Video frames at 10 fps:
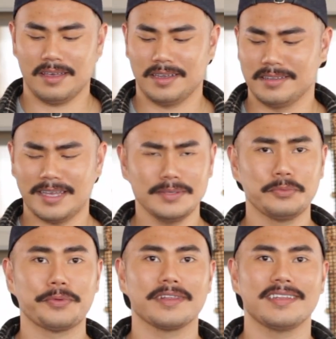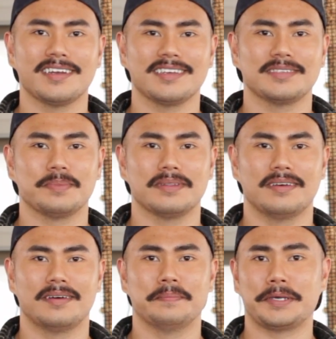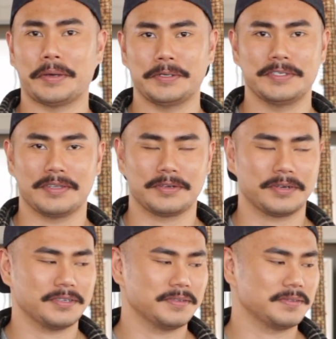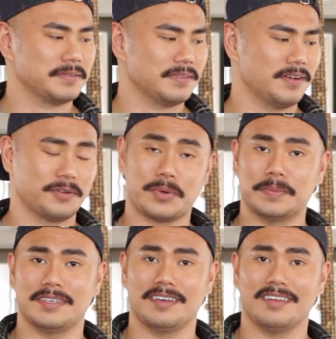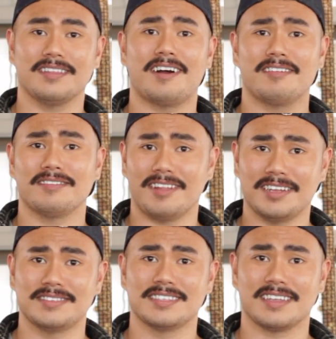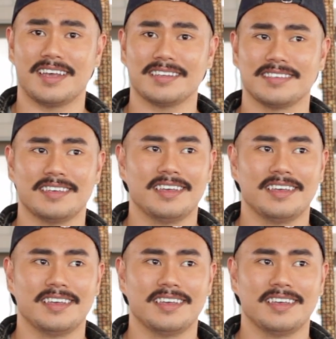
and they had some really nice begonias on their website, lots to select,